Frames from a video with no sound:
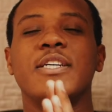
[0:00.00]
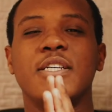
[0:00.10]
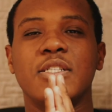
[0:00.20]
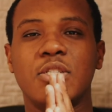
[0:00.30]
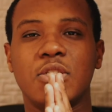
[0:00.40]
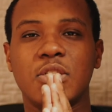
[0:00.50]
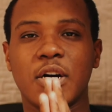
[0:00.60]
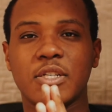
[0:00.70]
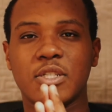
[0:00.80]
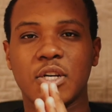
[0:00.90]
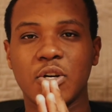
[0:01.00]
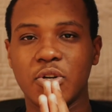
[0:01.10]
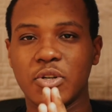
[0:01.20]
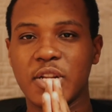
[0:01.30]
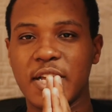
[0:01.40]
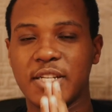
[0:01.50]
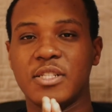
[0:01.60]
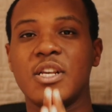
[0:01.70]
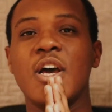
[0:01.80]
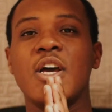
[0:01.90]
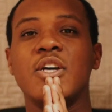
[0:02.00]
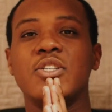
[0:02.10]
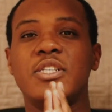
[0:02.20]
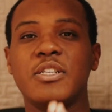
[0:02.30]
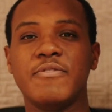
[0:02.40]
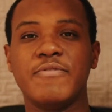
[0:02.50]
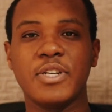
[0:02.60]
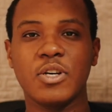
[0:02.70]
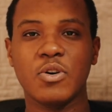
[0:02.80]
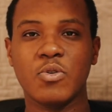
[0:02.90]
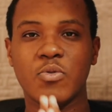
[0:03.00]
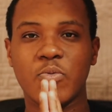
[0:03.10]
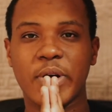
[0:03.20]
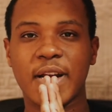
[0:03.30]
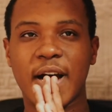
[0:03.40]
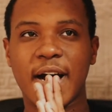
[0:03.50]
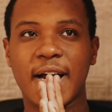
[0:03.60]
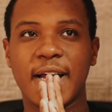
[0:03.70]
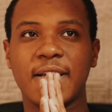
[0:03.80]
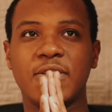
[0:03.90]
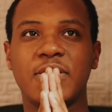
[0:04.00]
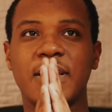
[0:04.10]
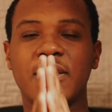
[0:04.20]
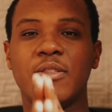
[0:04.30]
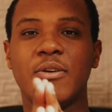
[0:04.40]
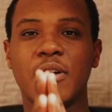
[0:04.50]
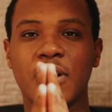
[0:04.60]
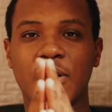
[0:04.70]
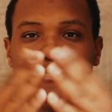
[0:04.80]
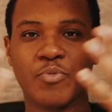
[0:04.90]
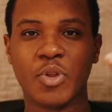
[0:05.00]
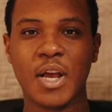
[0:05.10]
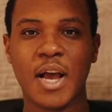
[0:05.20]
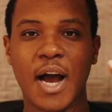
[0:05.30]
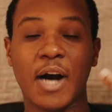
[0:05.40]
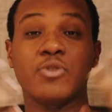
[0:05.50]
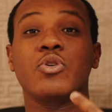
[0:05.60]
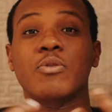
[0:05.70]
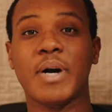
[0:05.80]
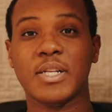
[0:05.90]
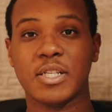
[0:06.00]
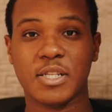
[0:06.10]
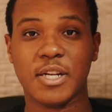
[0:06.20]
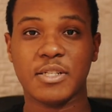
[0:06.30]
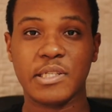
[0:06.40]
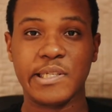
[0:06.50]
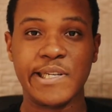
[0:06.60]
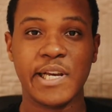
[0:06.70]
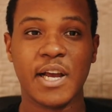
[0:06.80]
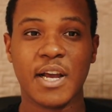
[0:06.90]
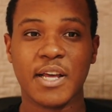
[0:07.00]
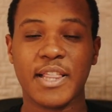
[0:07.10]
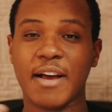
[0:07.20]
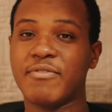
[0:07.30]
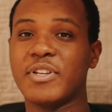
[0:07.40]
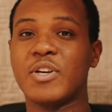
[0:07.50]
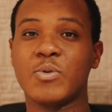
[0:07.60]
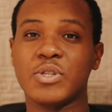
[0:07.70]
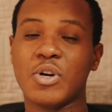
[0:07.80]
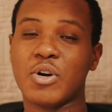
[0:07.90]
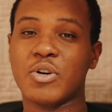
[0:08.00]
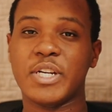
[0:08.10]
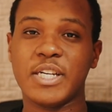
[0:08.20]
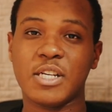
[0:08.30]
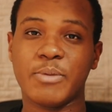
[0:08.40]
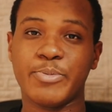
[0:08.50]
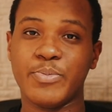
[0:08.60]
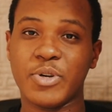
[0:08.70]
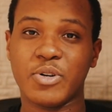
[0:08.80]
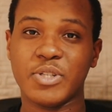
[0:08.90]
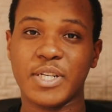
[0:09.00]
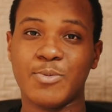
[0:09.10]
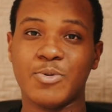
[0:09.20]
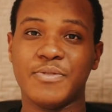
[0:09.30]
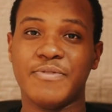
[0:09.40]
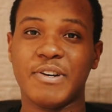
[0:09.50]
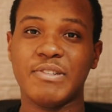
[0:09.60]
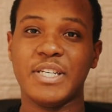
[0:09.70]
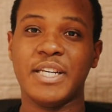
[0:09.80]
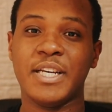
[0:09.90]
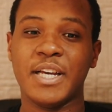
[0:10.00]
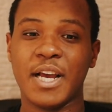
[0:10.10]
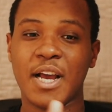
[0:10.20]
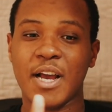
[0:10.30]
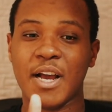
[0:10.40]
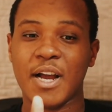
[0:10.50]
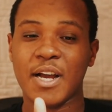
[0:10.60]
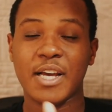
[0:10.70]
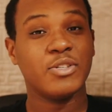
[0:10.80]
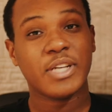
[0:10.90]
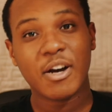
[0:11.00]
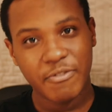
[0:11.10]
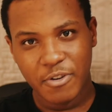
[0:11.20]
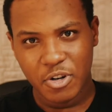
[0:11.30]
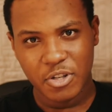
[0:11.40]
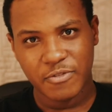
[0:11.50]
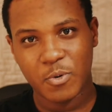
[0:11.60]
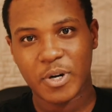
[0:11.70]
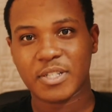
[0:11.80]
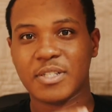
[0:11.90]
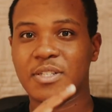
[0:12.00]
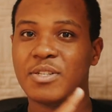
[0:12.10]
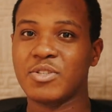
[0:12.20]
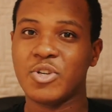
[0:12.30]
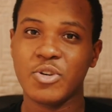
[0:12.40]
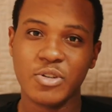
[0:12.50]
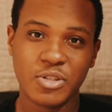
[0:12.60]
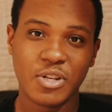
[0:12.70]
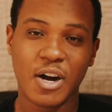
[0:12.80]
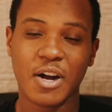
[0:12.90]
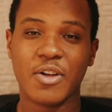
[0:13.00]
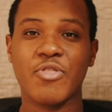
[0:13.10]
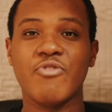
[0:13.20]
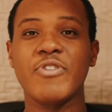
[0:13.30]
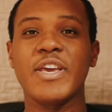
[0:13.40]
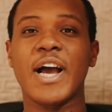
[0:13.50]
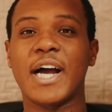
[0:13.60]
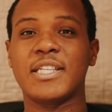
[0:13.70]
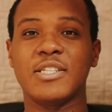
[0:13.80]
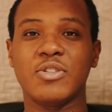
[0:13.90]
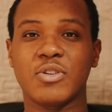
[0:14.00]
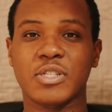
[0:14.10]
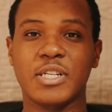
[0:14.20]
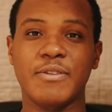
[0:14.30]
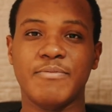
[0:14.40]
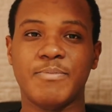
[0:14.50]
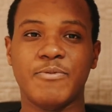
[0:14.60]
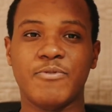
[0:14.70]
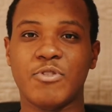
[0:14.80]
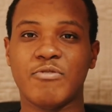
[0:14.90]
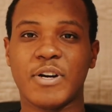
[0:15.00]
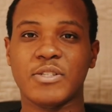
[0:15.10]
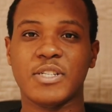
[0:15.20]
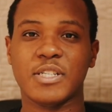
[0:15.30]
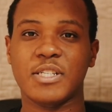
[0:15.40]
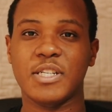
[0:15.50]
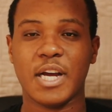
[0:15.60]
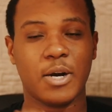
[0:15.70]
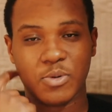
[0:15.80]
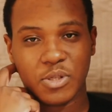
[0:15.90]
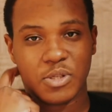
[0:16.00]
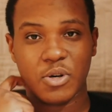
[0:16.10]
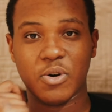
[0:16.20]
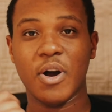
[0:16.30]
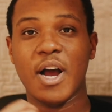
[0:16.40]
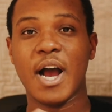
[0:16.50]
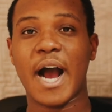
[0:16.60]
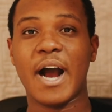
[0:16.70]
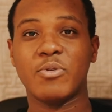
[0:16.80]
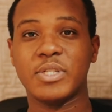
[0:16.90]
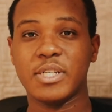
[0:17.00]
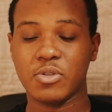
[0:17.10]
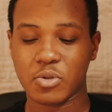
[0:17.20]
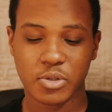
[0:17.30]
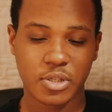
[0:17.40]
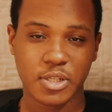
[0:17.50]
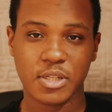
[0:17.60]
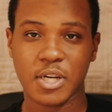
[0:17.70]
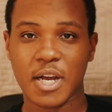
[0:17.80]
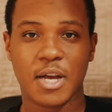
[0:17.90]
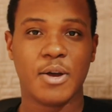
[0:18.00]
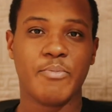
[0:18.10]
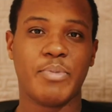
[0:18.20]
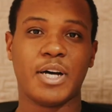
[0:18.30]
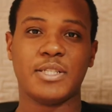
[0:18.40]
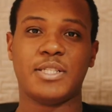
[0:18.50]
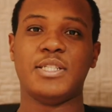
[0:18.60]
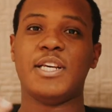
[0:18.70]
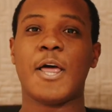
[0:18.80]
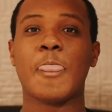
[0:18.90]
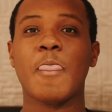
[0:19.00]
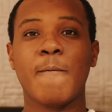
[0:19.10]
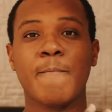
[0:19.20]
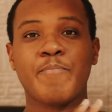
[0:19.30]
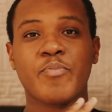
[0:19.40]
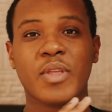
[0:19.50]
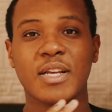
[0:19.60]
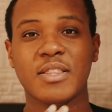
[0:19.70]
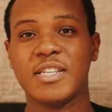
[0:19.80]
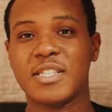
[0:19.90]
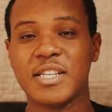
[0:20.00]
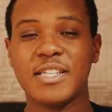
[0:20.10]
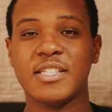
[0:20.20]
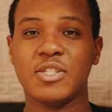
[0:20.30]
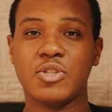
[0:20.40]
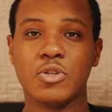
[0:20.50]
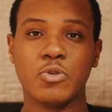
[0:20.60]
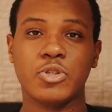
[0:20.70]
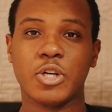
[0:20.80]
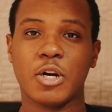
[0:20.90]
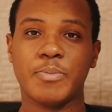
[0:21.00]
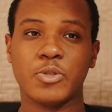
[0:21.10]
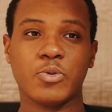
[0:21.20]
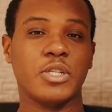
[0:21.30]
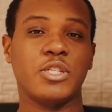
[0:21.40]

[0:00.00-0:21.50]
it is such a good lens you see the video when I did the I was talking about this lens that video was not a good example because it was very it was out of focus for one two was dark three I did not sleep for around 16 hours so I was exhausted but yeah this lens is so sharp it's one of